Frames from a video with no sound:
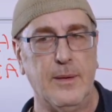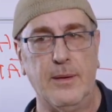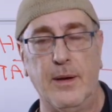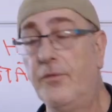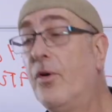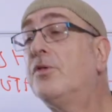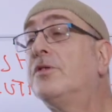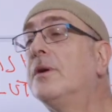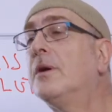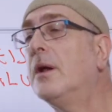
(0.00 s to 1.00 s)

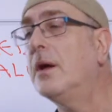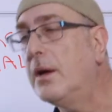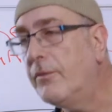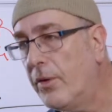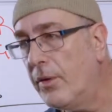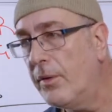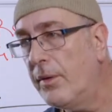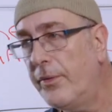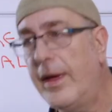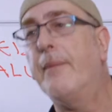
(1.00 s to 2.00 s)
Unfortunately for
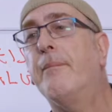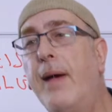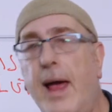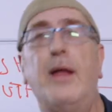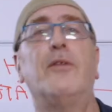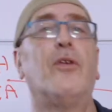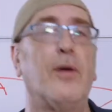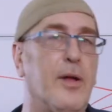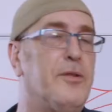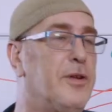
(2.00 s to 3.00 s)
them and for
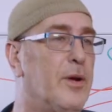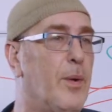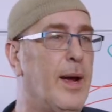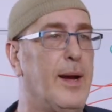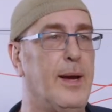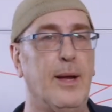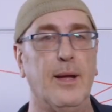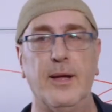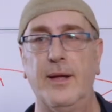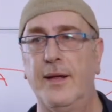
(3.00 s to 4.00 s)
us in a way,
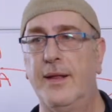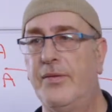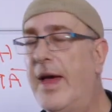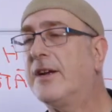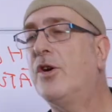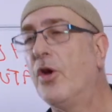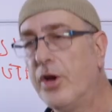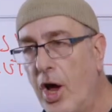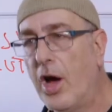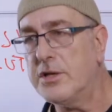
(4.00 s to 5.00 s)
that got
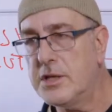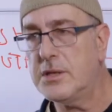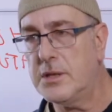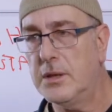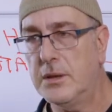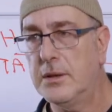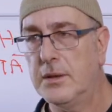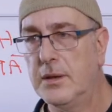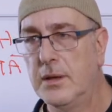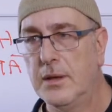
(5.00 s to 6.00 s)
lost
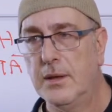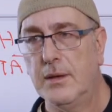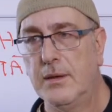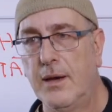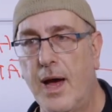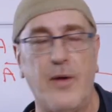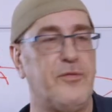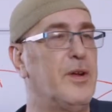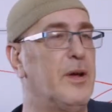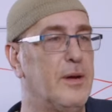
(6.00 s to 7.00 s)

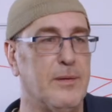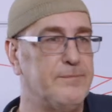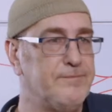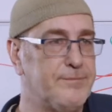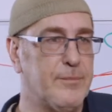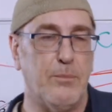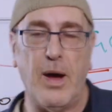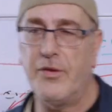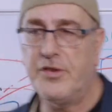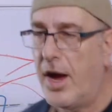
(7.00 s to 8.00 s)
after, by
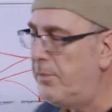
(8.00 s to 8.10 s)
the time